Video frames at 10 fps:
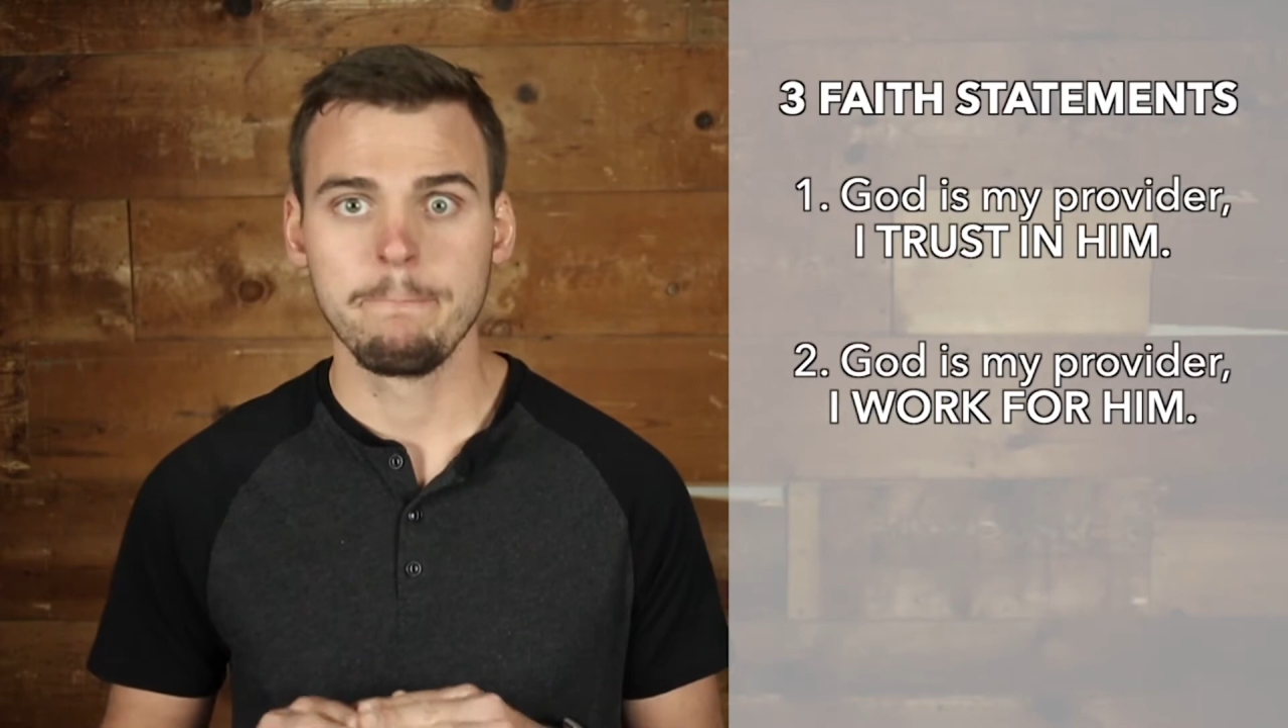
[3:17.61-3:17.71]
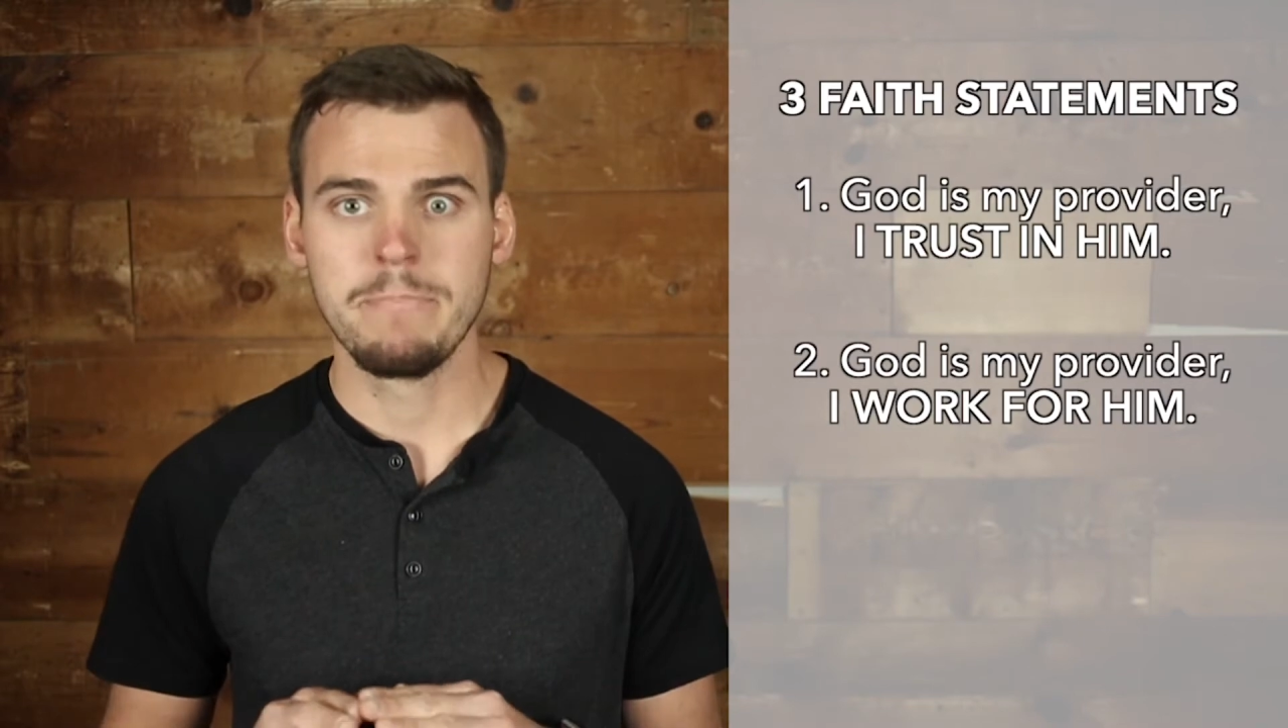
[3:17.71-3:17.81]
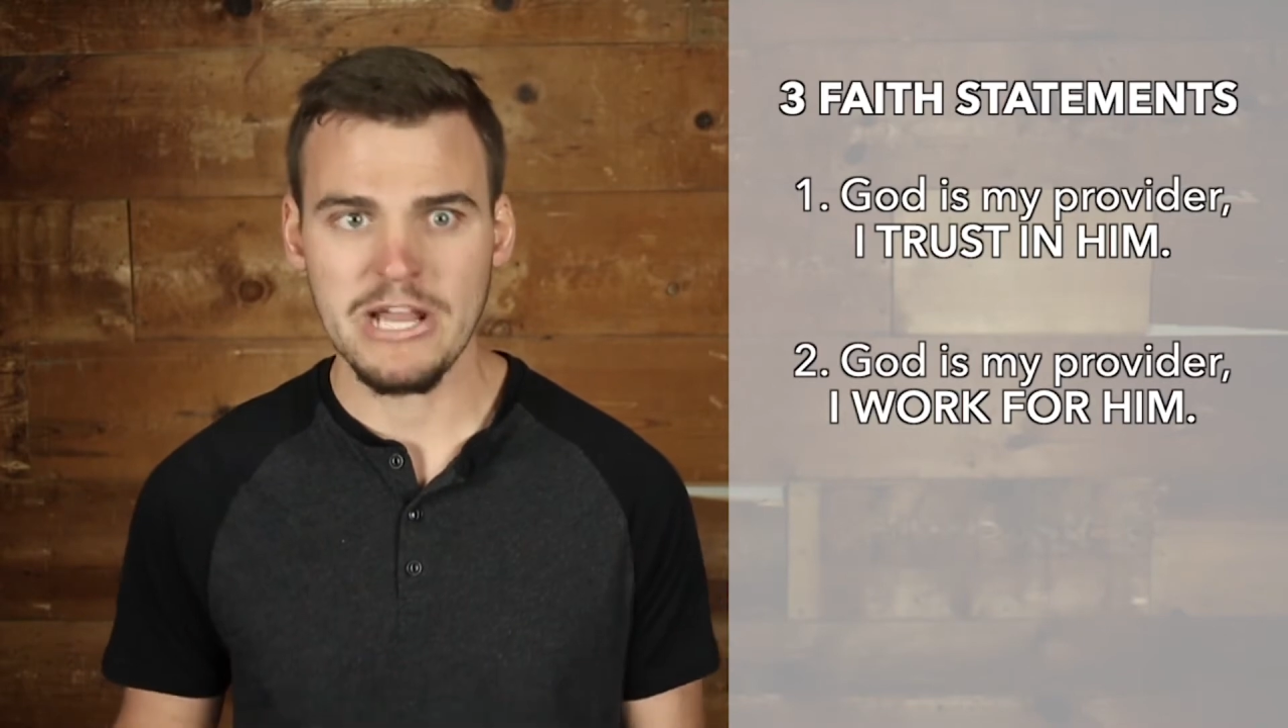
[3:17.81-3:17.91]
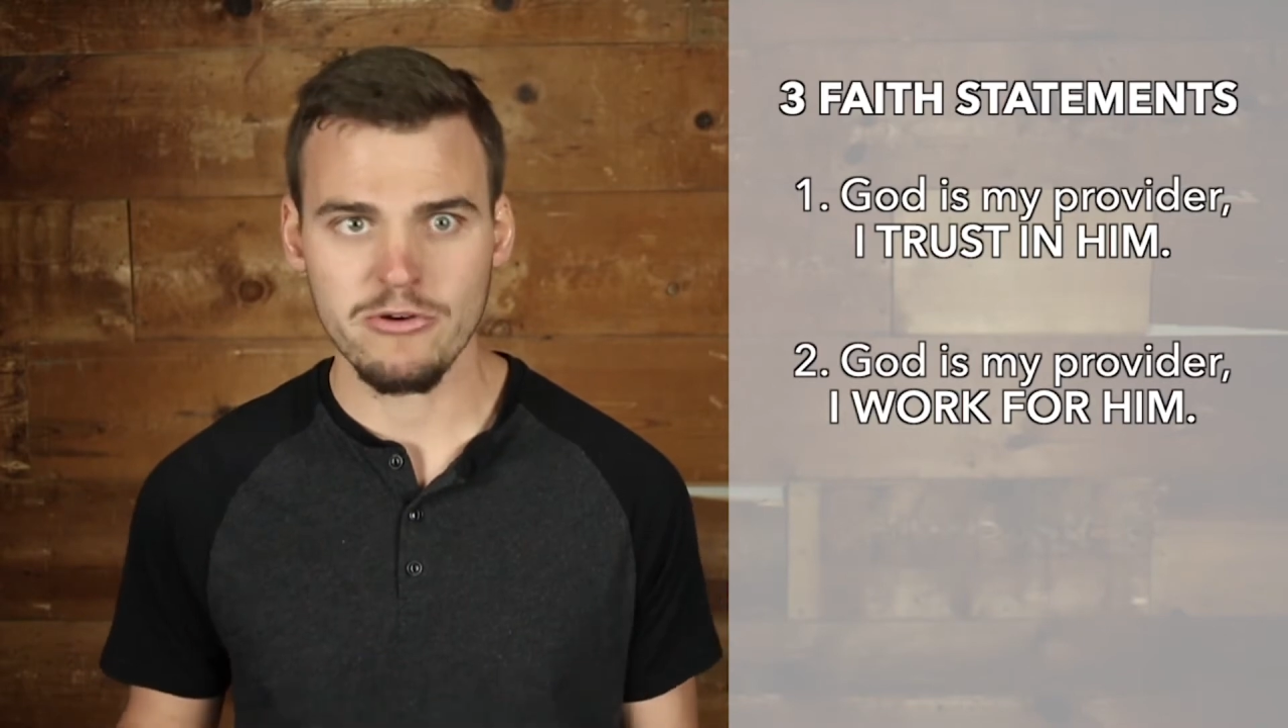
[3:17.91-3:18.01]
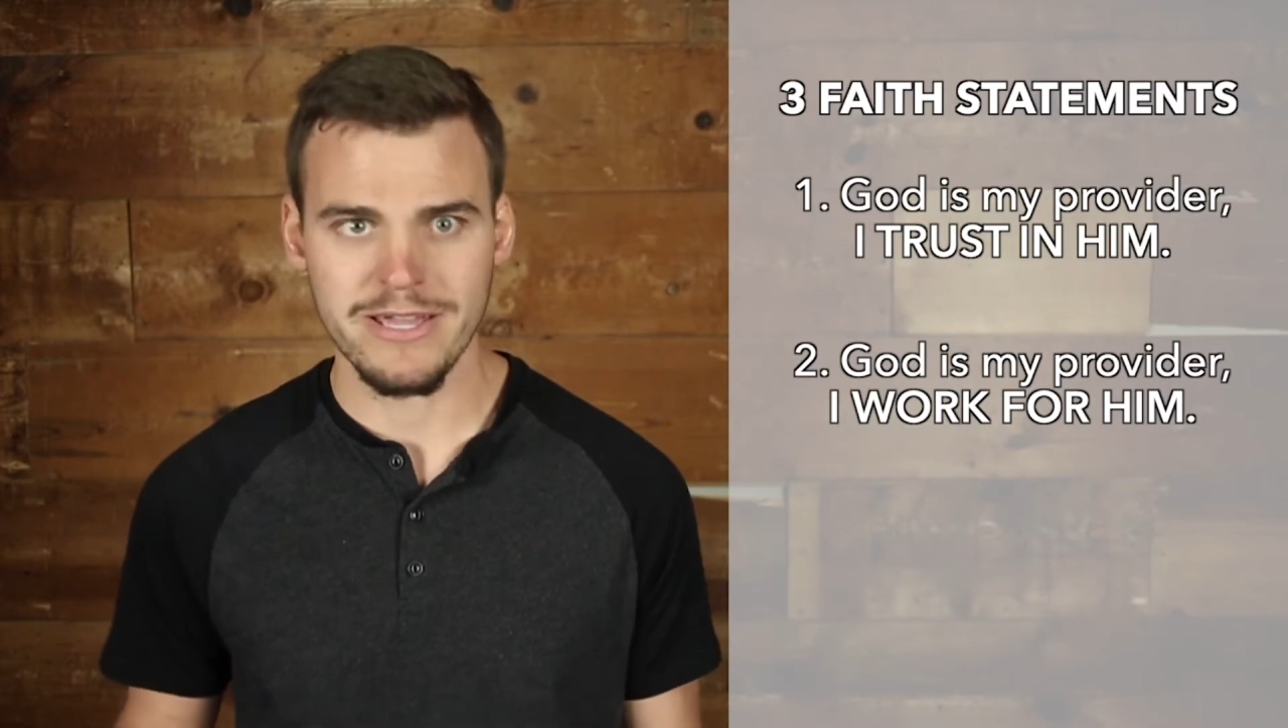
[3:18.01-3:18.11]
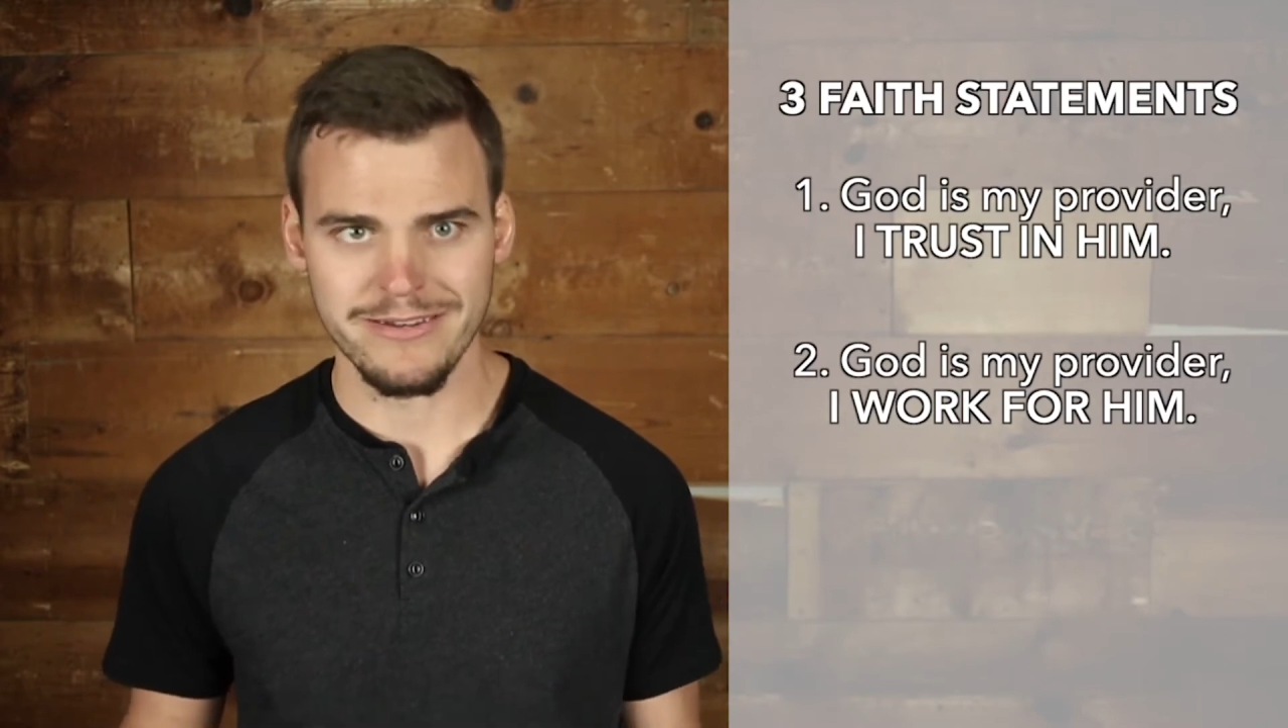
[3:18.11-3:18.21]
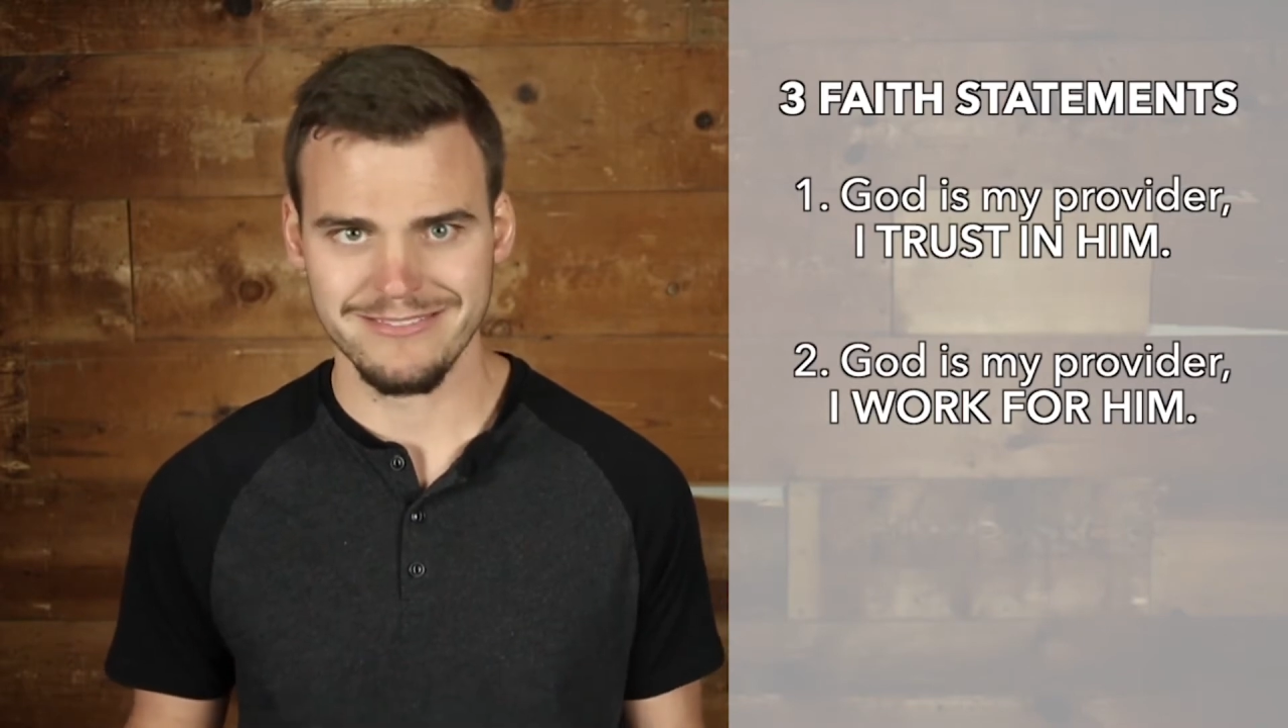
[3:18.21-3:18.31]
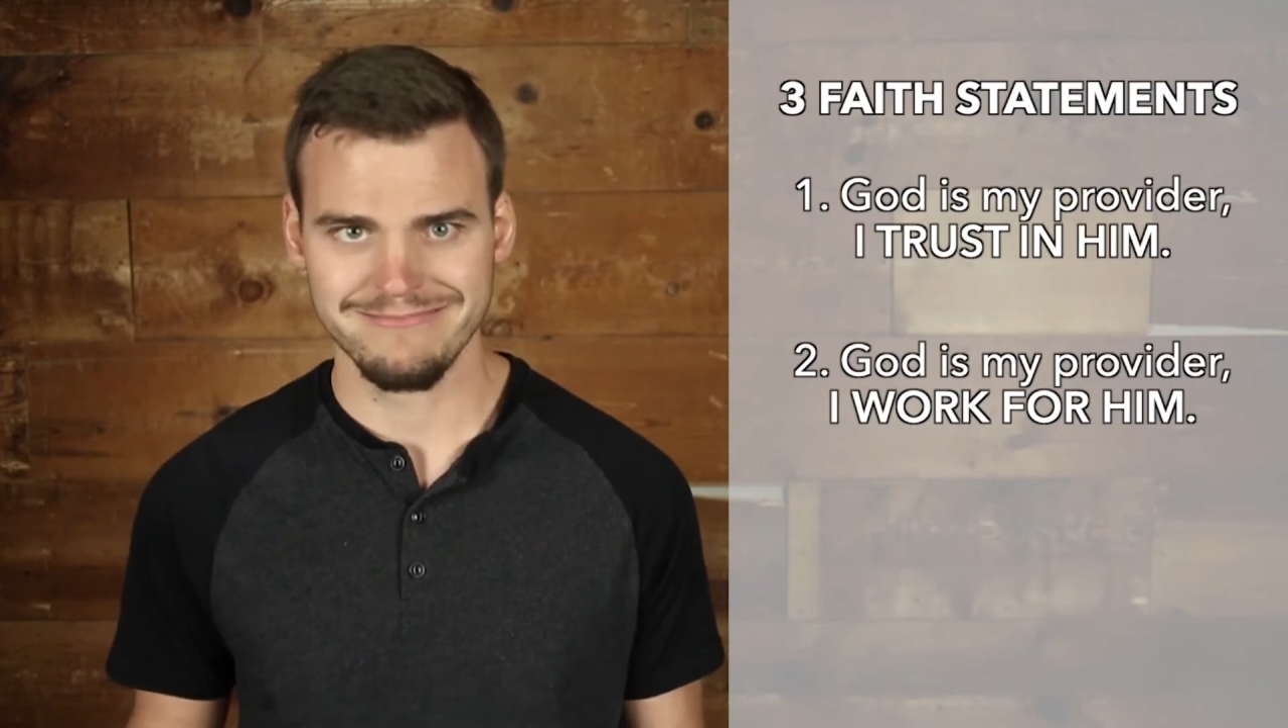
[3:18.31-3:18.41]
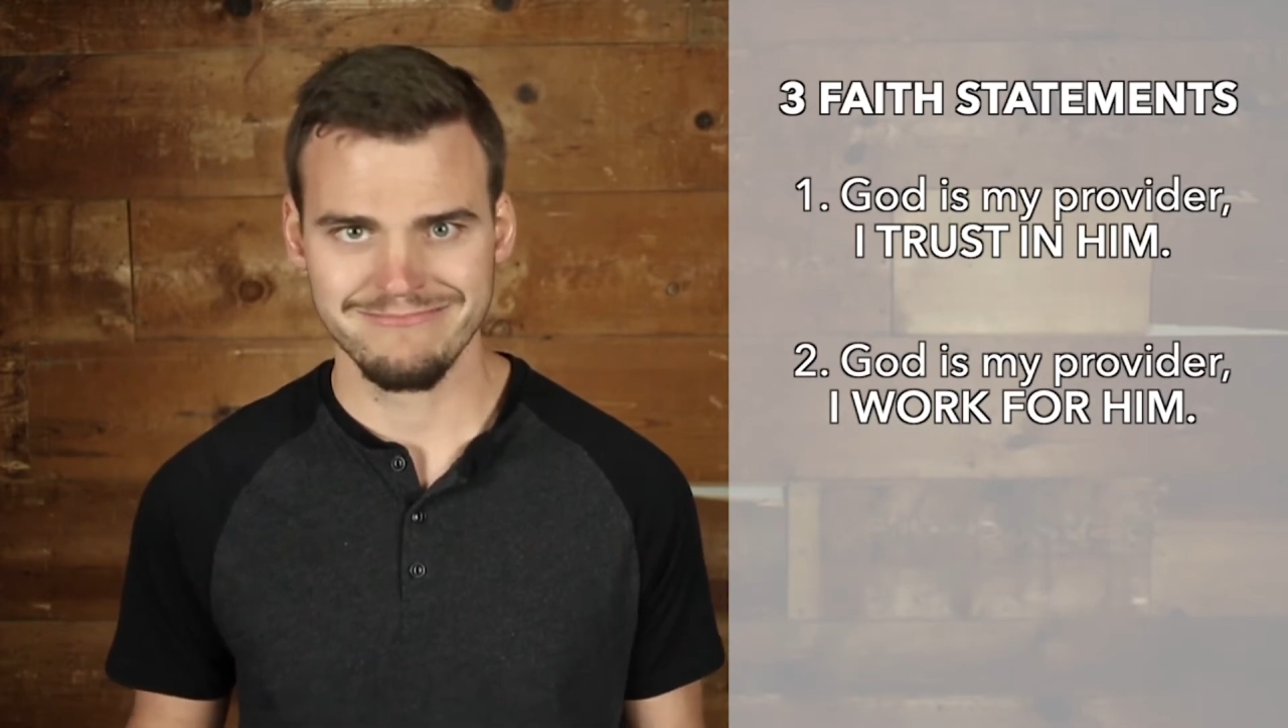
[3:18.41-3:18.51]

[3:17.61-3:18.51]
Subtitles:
Period.